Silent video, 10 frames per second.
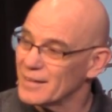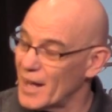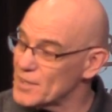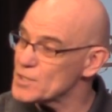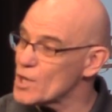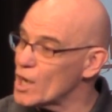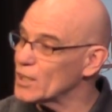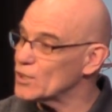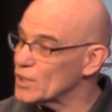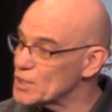God is
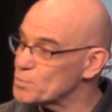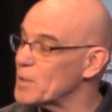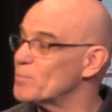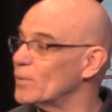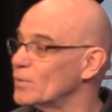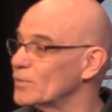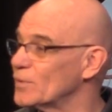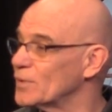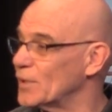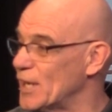talking to His people,
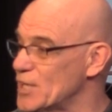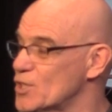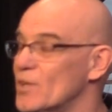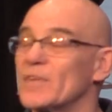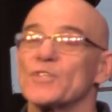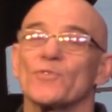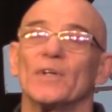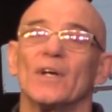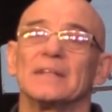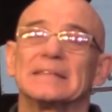the nation of
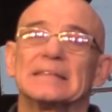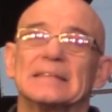Israel,